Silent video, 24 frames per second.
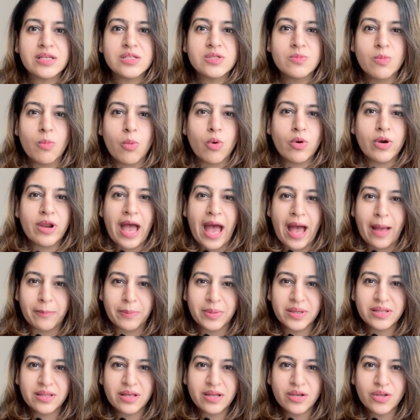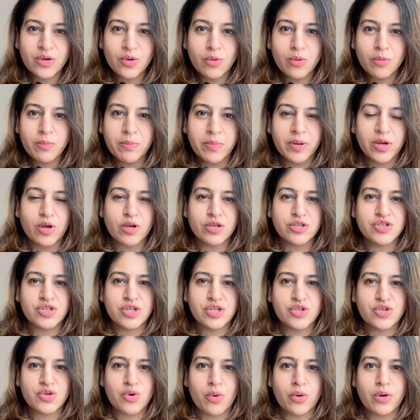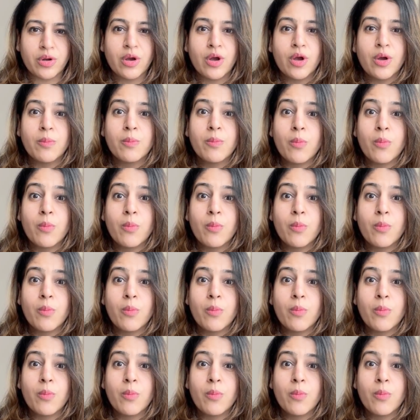is more happy than you because she showed